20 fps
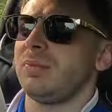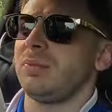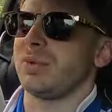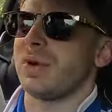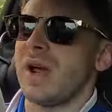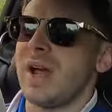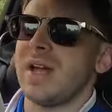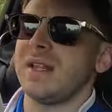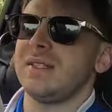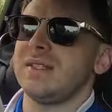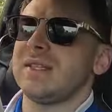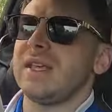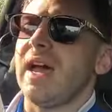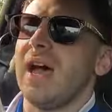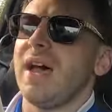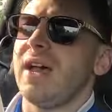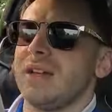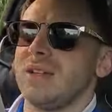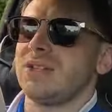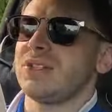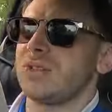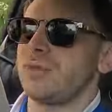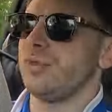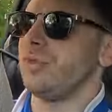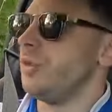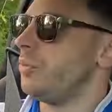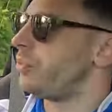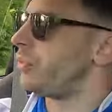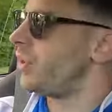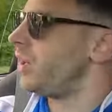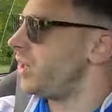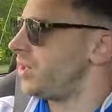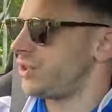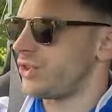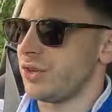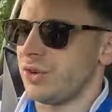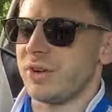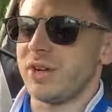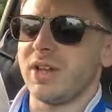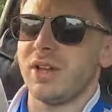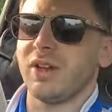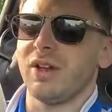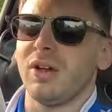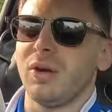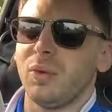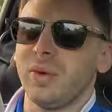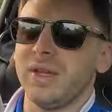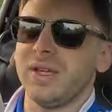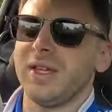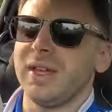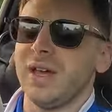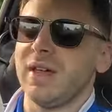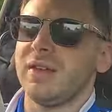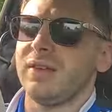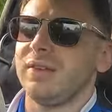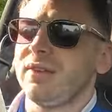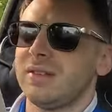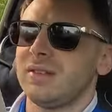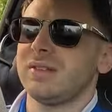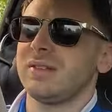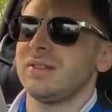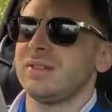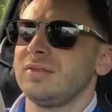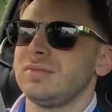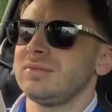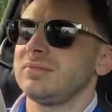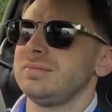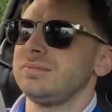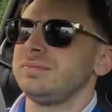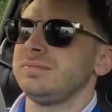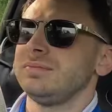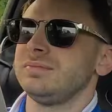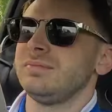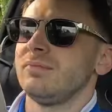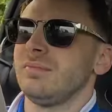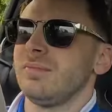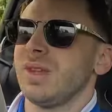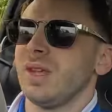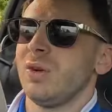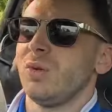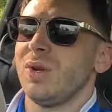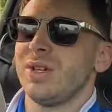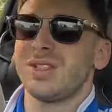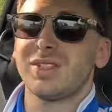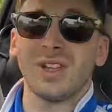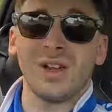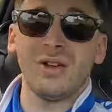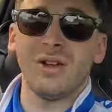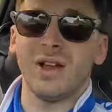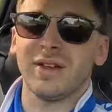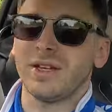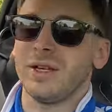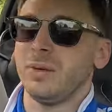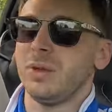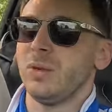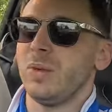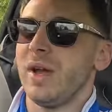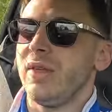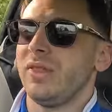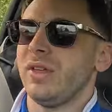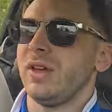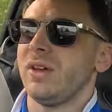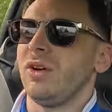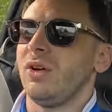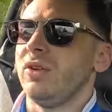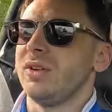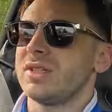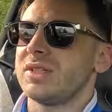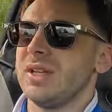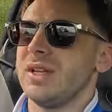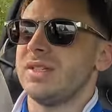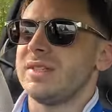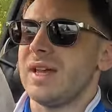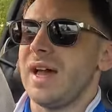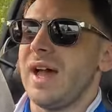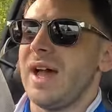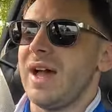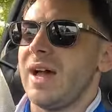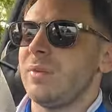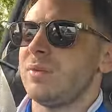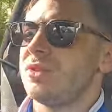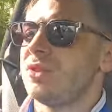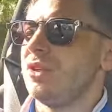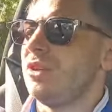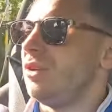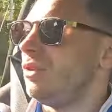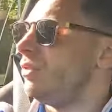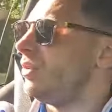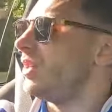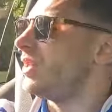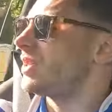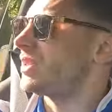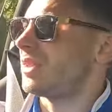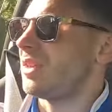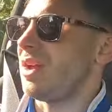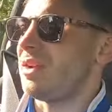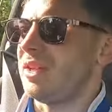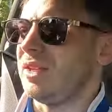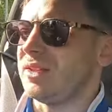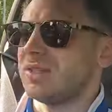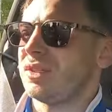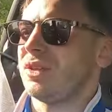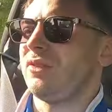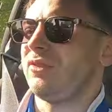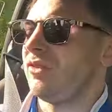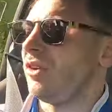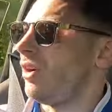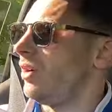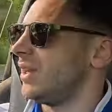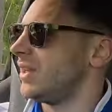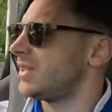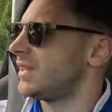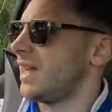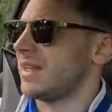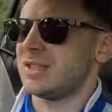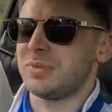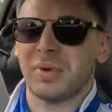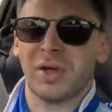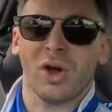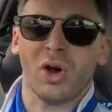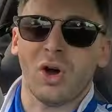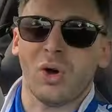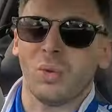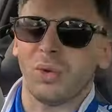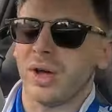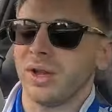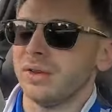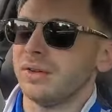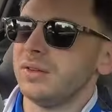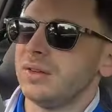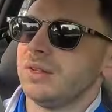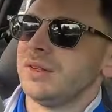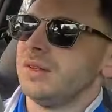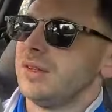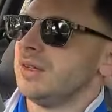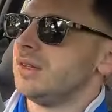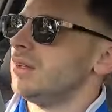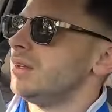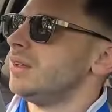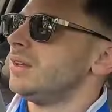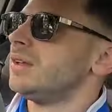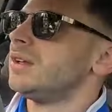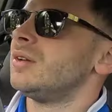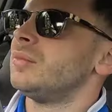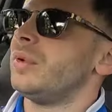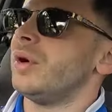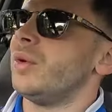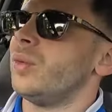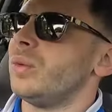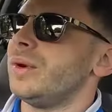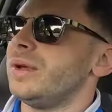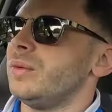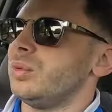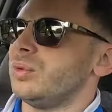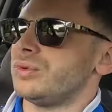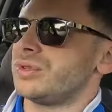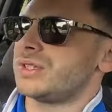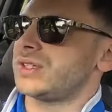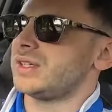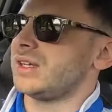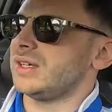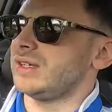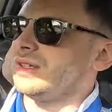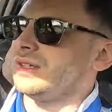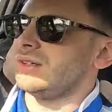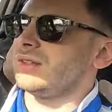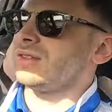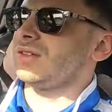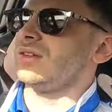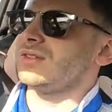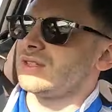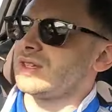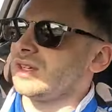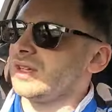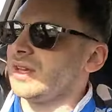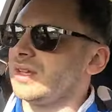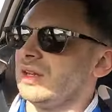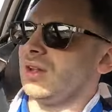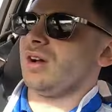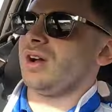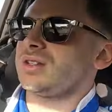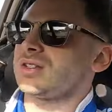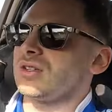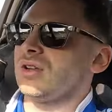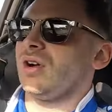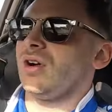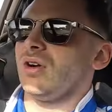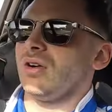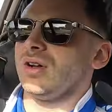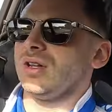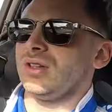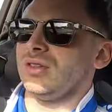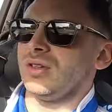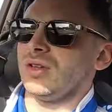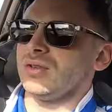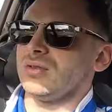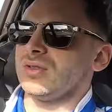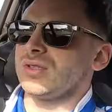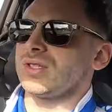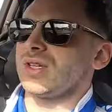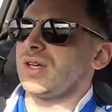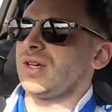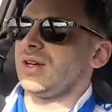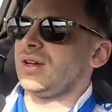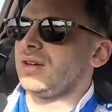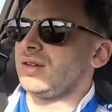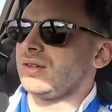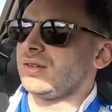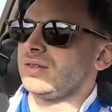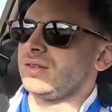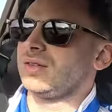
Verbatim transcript: Brands Hatch for the British Touring Car Weekend. We're so lucky with the weather, honestly. It's absolutely stunning so far, and it's set to be a hot one, but we will see. So it's going to get nice and hot in those uh,